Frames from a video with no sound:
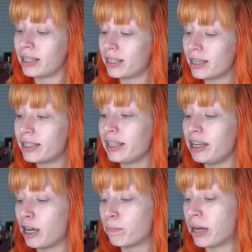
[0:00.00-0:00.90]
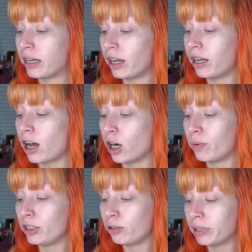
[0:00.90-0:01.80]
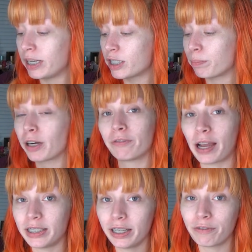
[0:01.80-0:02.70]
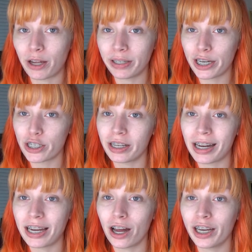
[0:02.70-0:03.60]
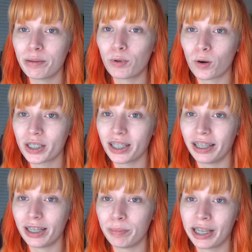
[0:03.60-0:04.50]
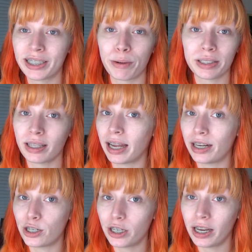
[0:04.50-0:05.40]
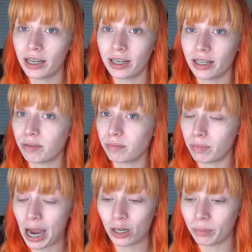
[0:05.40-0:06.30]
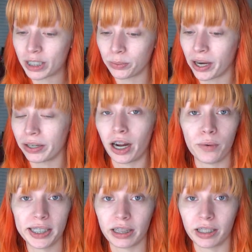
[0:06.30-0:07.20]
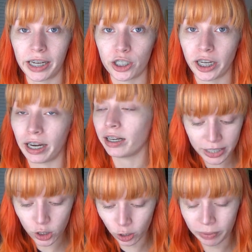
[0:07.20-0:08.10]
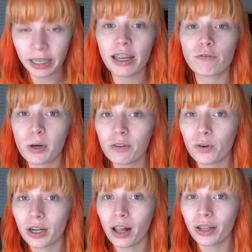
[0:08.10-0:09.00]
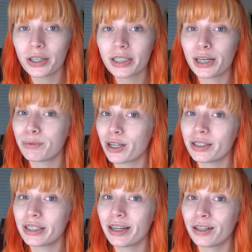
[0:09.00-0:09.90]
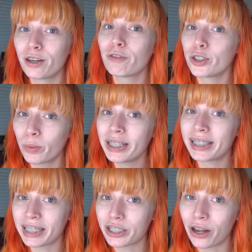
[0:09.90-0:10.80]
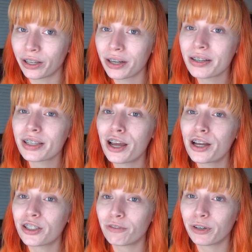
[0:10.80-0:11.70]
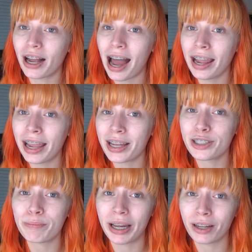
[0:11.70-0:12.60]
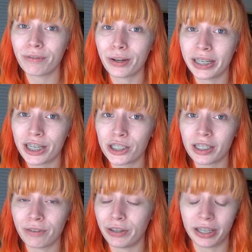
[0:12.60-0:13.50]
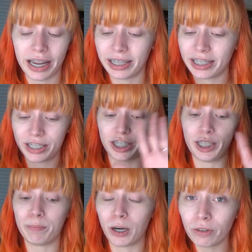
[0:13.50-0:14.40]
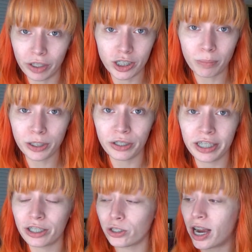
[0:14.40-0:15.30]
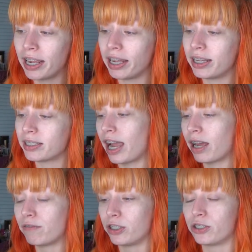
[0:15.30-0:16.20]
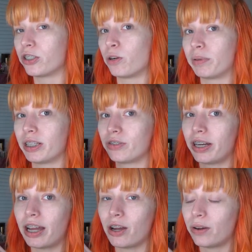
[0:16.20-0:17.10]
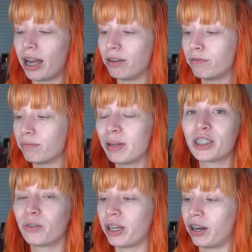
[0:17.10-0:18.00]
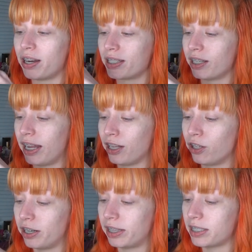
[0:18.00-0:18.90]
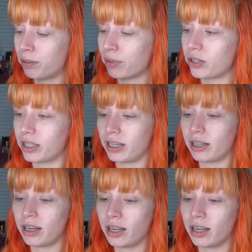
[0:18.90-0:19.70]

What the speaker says: This is the Becca Aqua Luminous Perfecting Foundation. I got it in porcelain because that was the lightest shade and I don't mess around. I always get the lightest shade. It's normally $44 and it was on sale for $26. So for a high-end Becca foundation, I feel like this is the perfect opportunity to try it. I have to just open this right now. I've been so curious to like look at this in person.